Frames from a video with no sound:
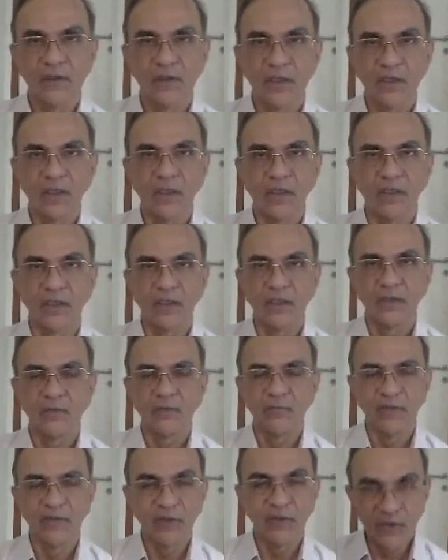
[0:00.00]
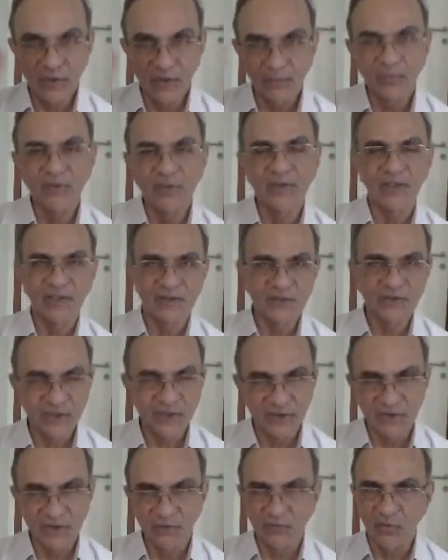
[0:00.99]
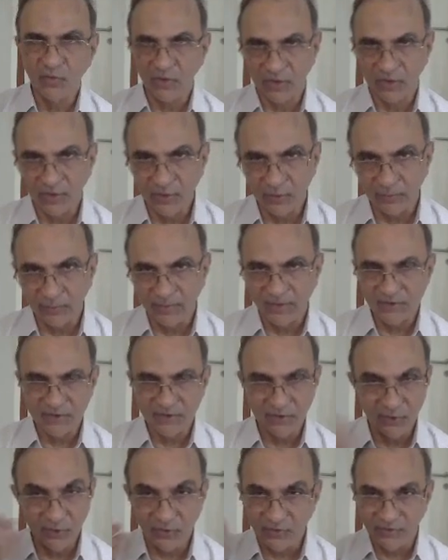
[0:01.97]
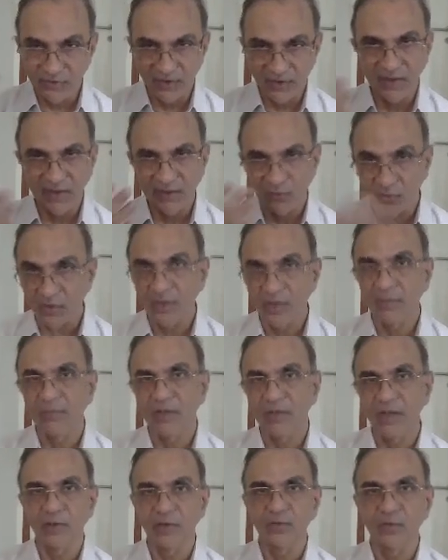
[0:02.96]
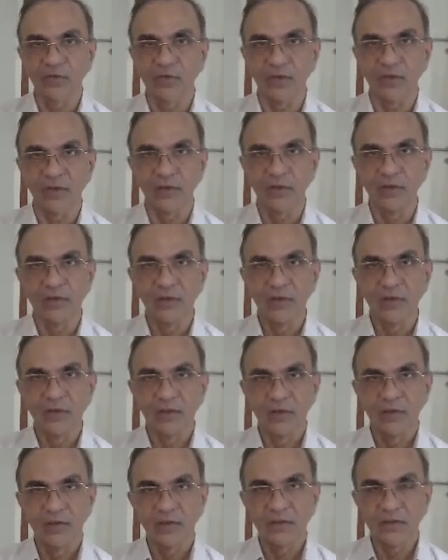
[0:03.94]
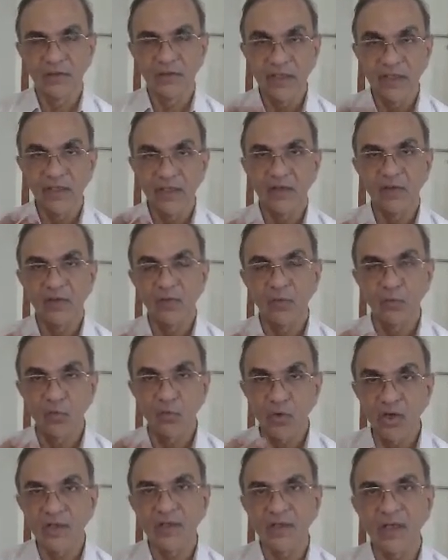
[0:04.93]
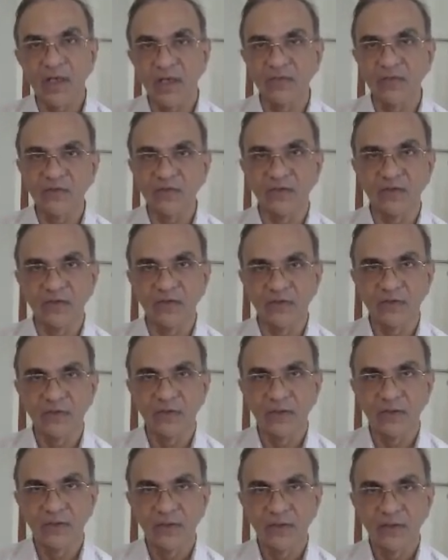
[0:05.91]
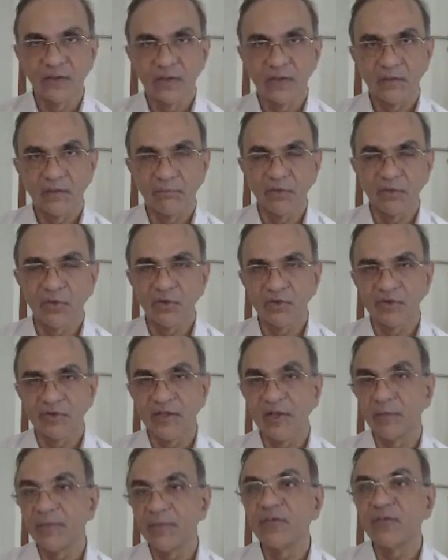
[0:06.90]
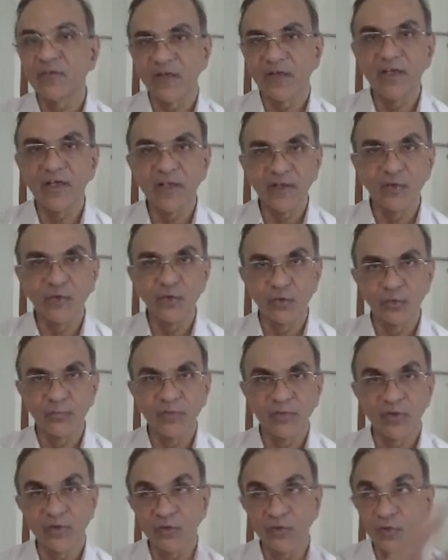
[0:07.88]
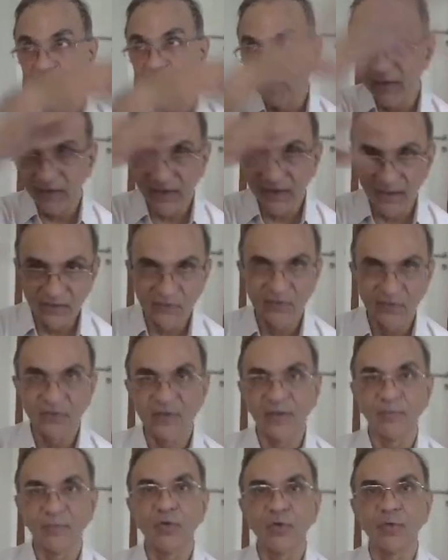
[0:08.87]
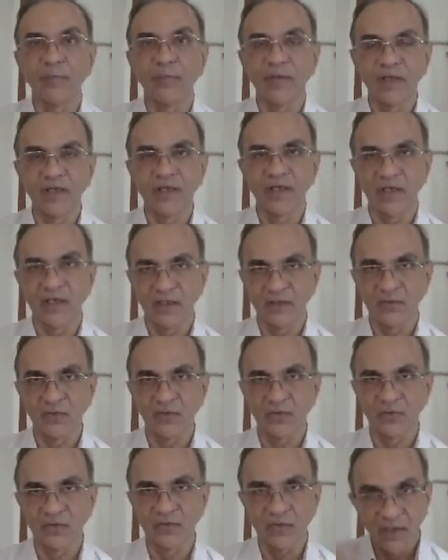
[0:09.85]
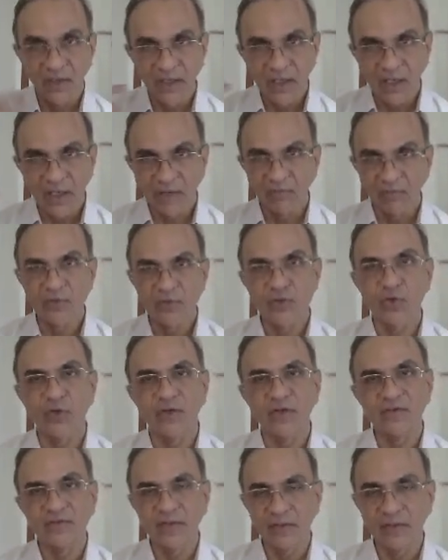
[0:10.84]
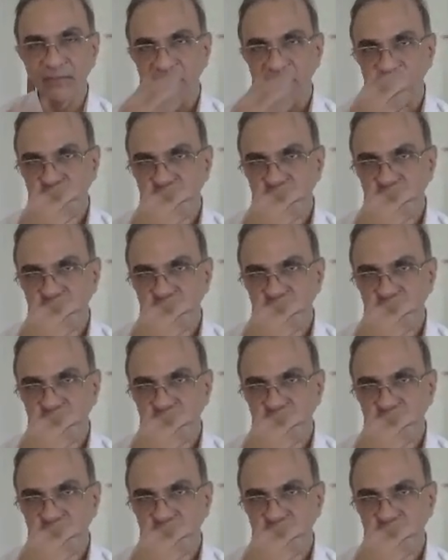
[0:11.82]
When you come to that stage of talking to patients, you'll realize what I'm trying to say. They want answers because they have been sent to you because nobody else is able to make a diagnosis. I will show examples